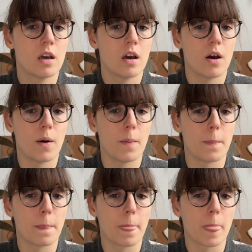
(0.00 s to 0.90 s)

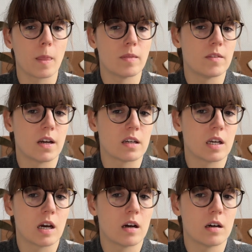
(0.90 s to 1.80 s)
that
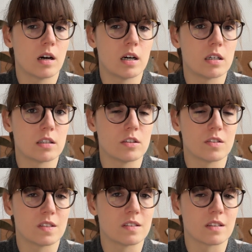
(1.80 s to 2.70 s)
are
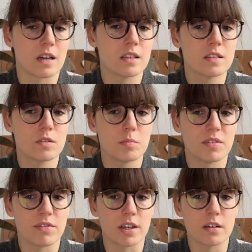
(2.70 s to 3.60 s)
just as nice, to be
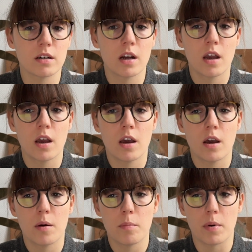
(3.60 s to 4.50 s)
fair.
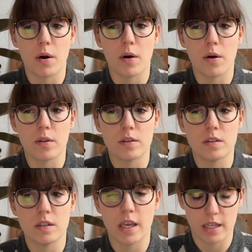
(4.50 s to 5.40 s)
But
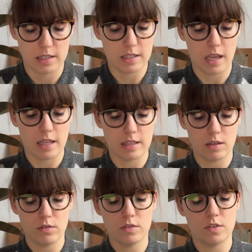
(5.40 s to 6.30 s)
yeah, and
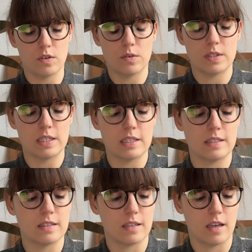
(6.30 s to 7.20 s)
also
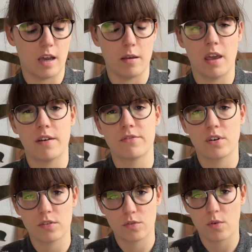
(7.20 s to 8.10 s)
this I've
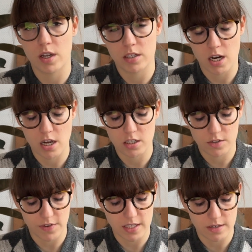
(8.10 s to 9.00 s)
got quite
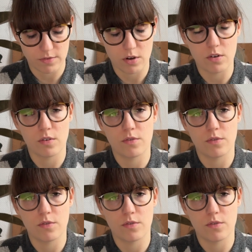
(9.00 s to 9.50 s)
large feet. I've got